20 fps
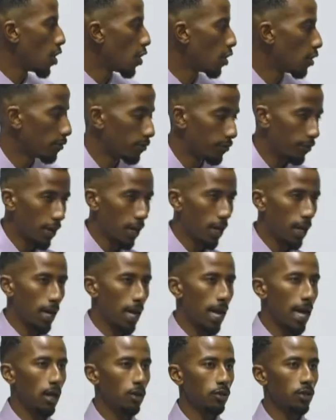of uh,
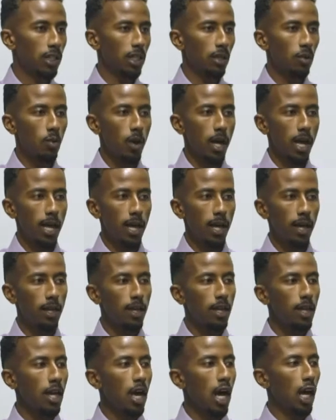housing where
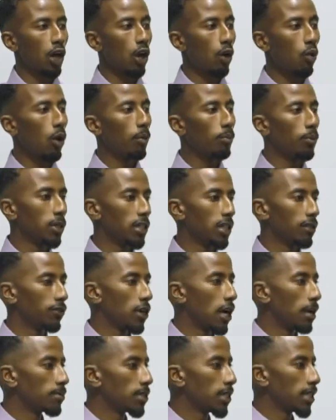a cooperative
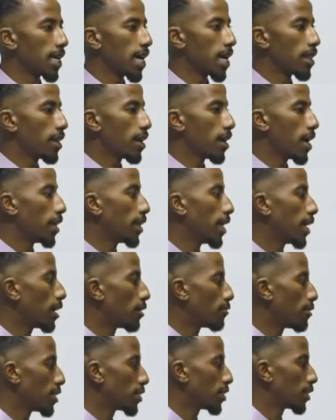come together and they
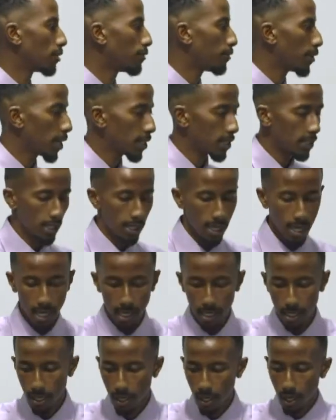are raising the funds and
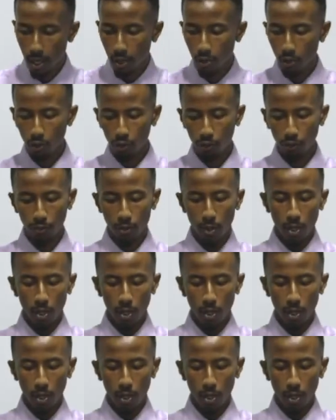they sort of